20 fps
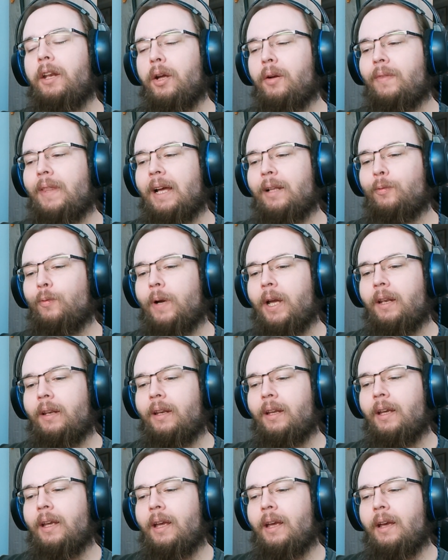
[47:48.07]
I know that
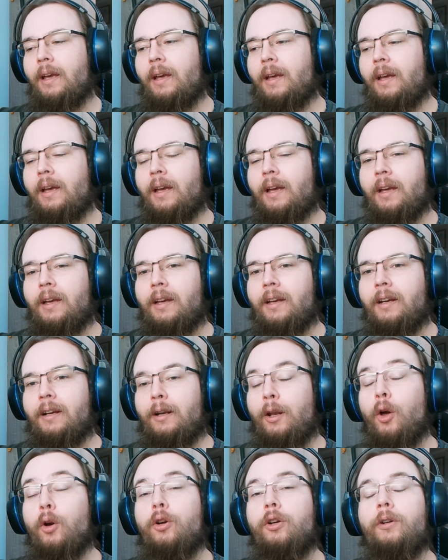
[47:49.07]
when
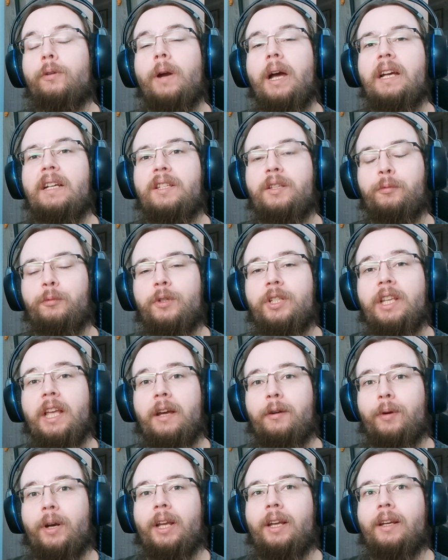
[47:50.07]
uh, Log Horizon was
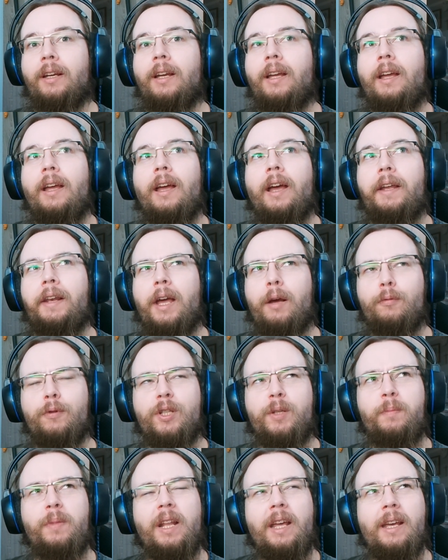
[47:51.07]
airing and I
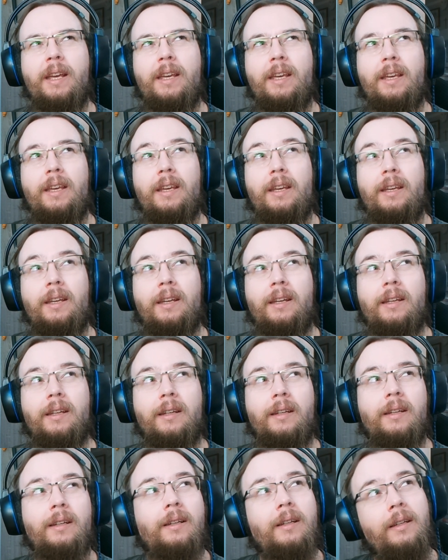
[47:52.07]
was
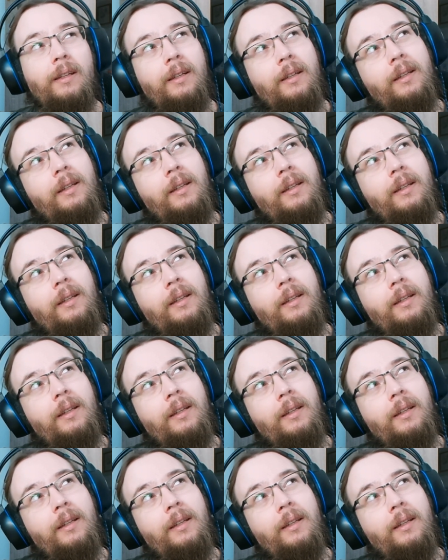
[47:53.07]
playing